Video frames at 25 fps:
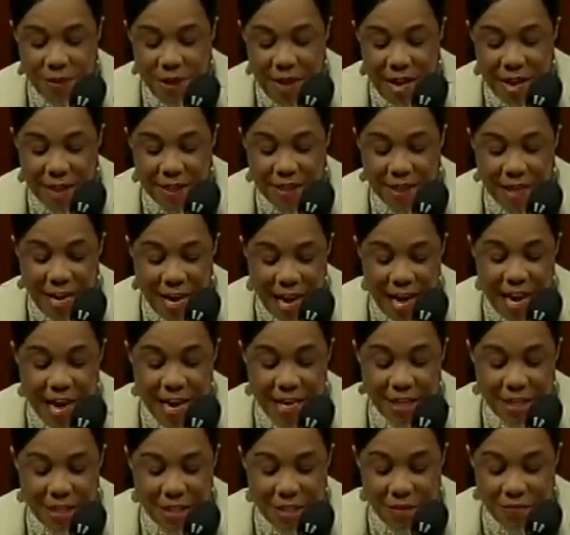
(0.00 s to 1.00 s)
at the
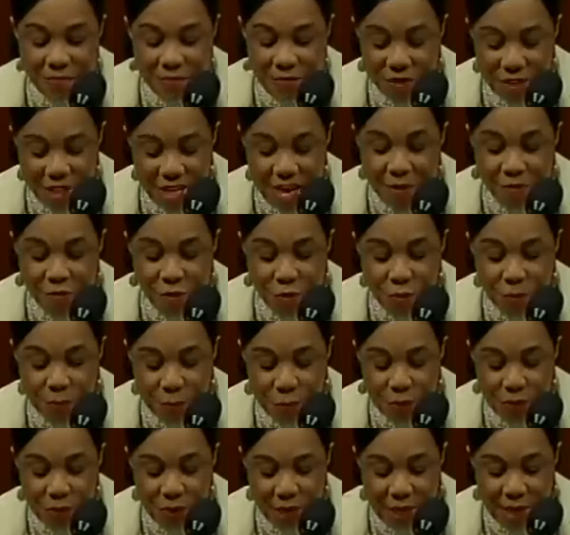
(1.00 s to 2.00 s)
hands of several
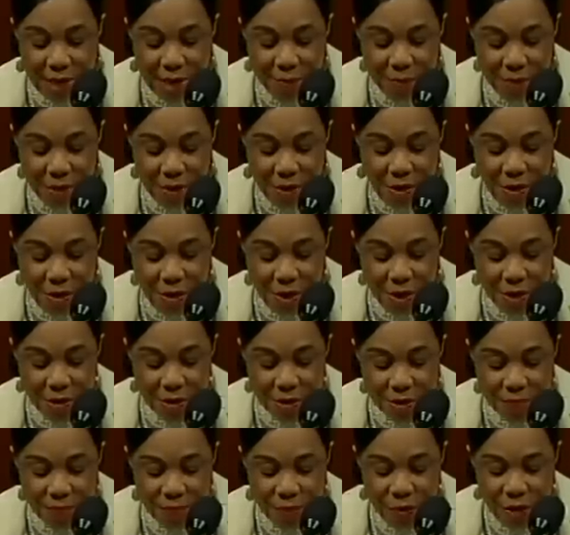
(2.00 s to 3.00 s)
boot camp
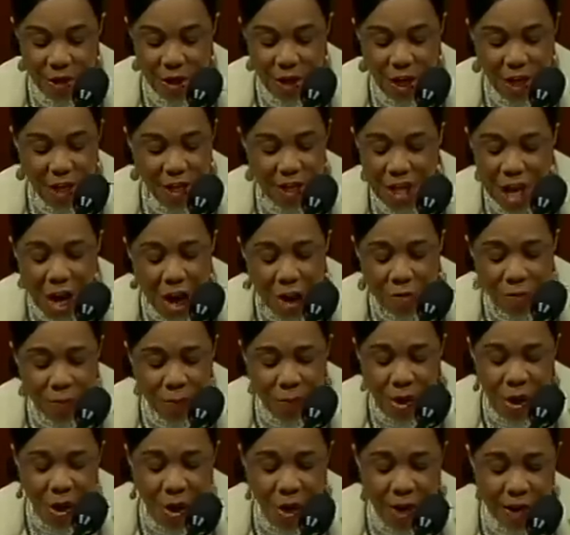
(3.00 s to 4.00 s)
guards. A young
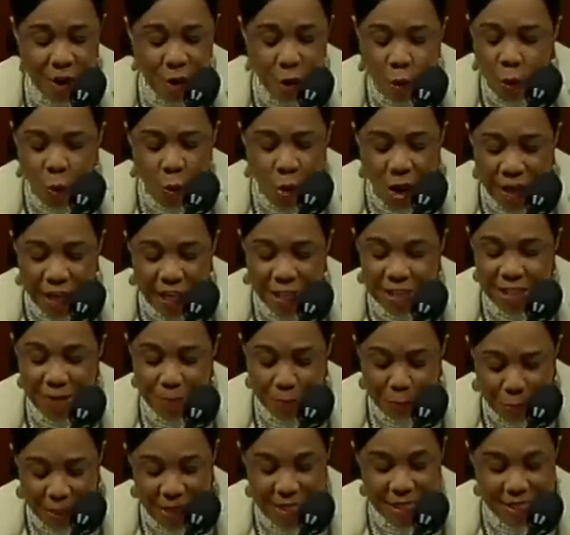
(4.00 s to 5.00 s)
boy who wanted to
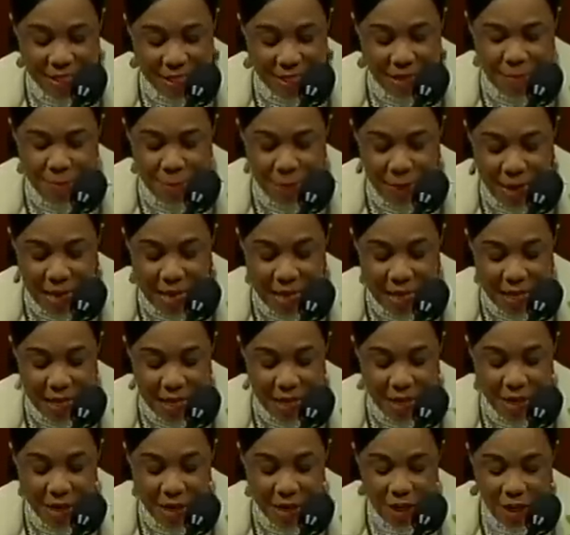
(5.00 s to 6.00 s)
be somebody,
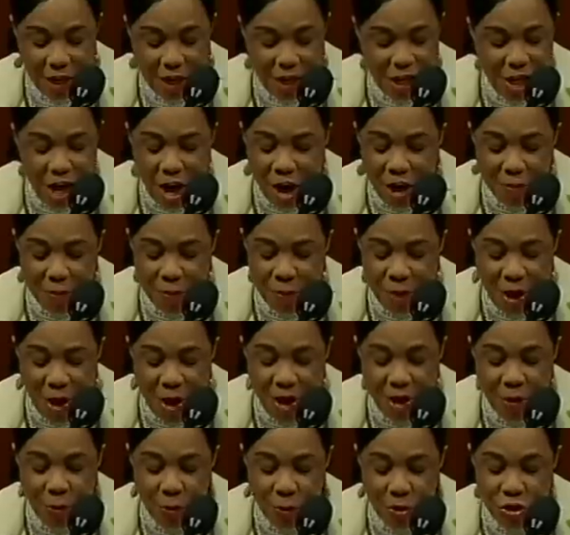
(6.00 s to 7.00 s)
a young
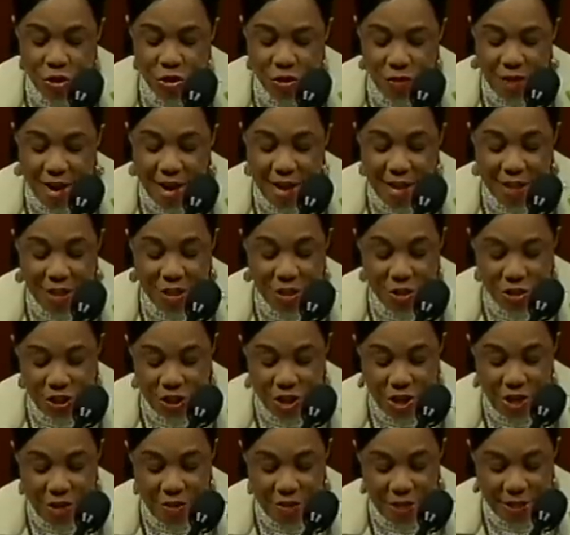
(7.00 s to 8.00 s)
boy who was trying to
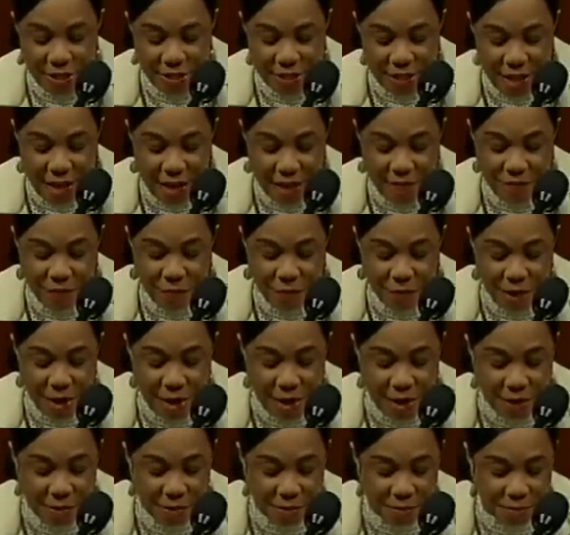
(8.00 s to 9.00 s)
turn his life
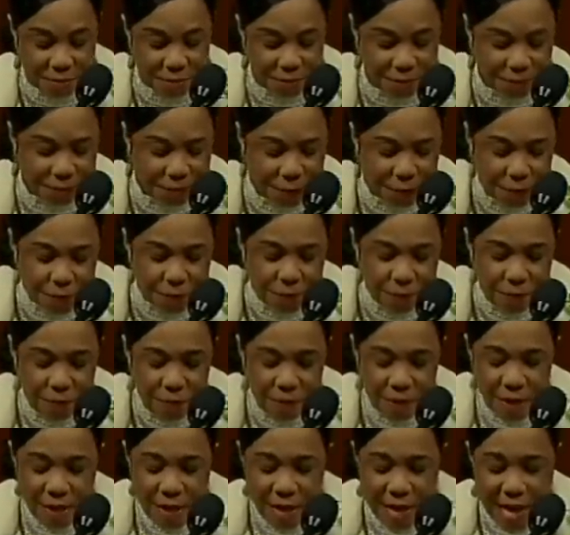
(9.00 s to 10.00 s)
around.
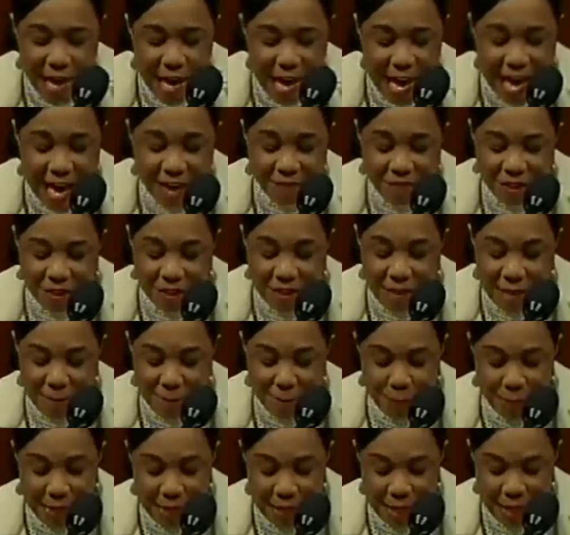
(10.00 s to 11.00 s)
After they
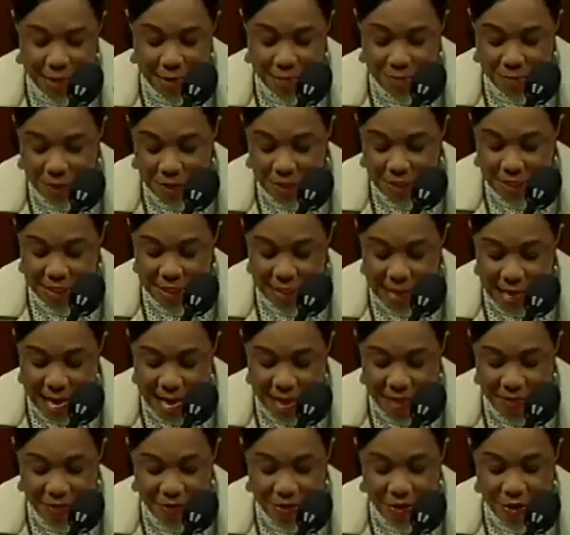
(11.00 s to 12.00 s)
beat him to
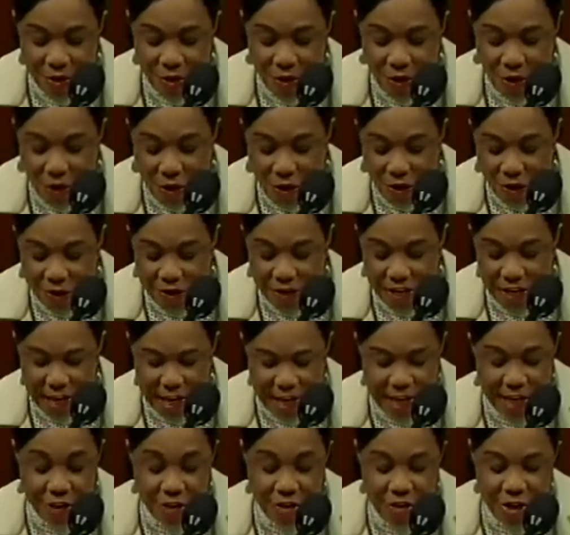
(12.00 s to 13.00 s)
death on
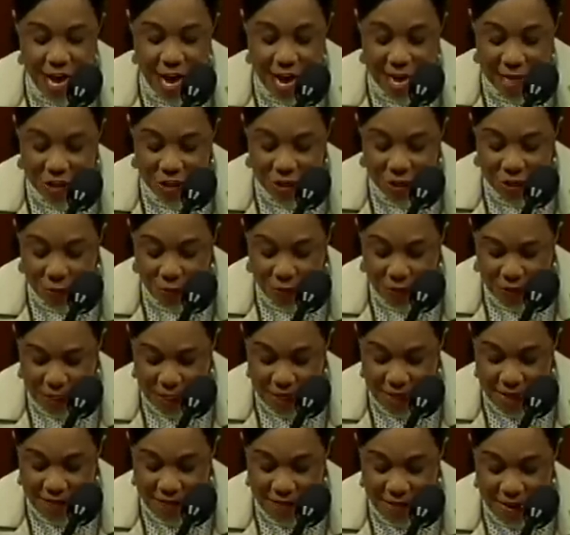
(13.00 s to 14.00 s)
international
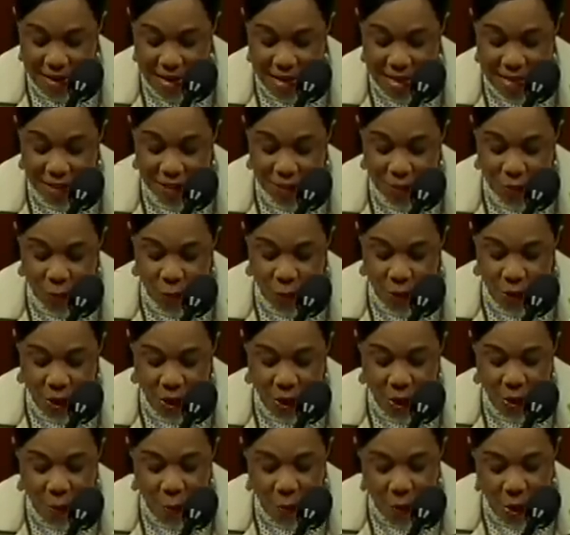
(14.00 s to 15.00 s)
TV as the
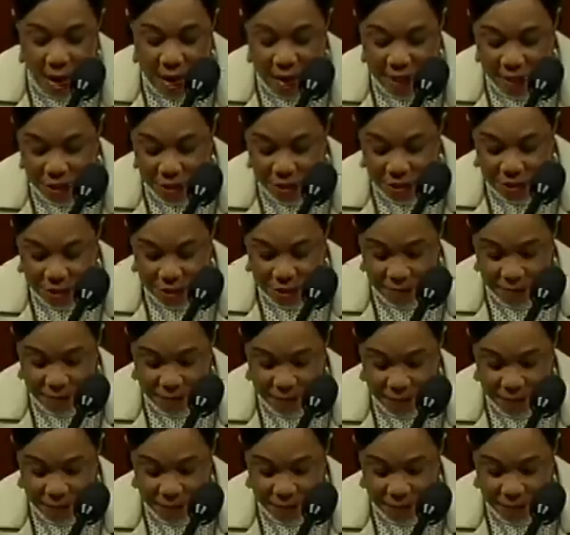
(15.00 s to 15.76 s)
world watched,